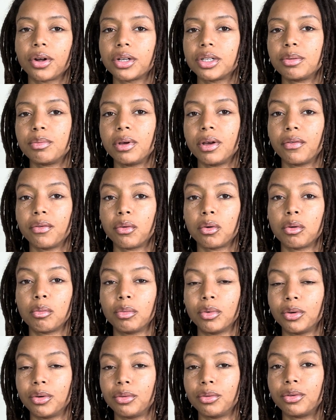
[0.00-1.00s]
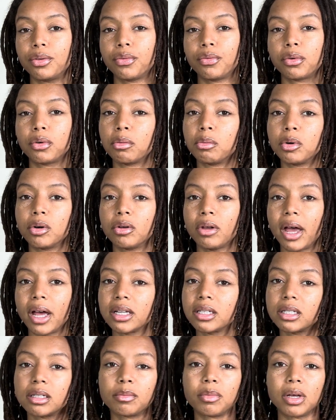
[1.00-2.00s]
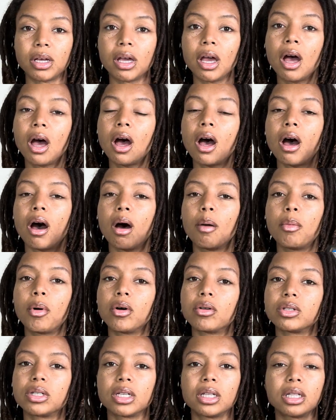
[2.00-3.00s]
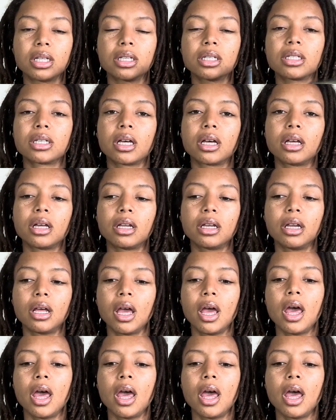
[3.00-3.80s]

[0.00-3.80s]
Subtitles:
it to be a full moon, the full moon has to be opposing the sun.